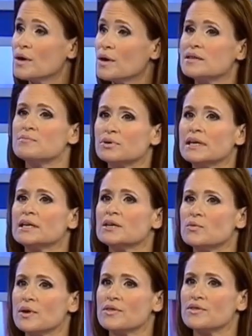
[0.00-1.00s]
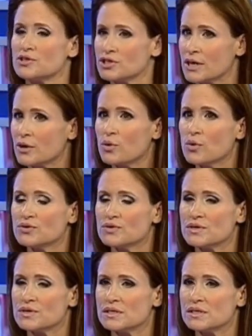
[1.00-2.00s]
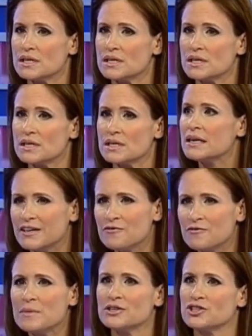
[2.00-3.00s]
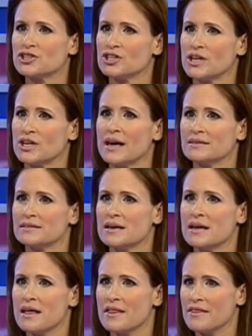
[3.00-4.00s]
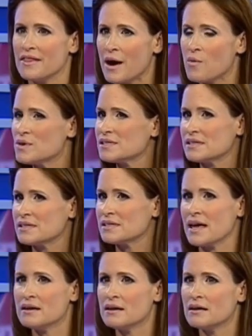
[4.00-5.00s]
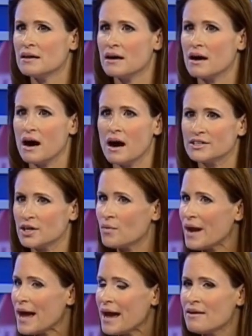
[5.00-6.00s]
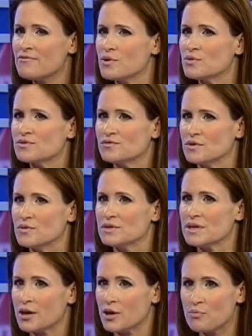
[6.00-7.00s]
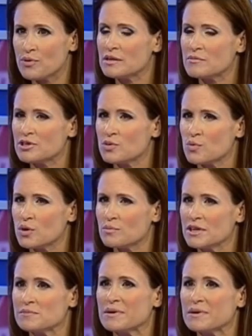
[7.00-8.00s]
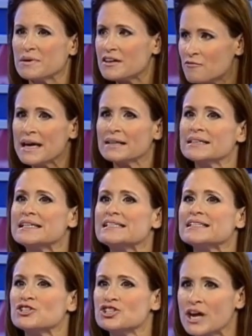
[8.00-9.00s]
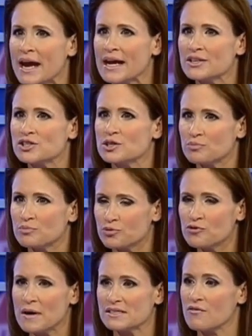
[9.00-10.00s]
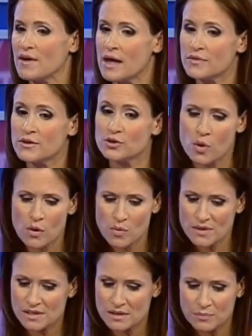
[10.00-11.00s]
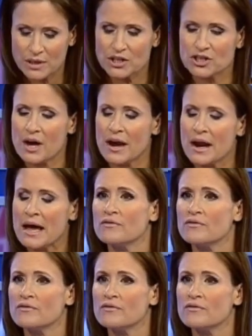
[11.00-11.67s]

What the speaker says: He pleaded with the shareholders and said, give me a chance. That was then. I don't have those views and I don't bring them into the workplace, but give me at least a chance to prove myself. And the door was simply shut.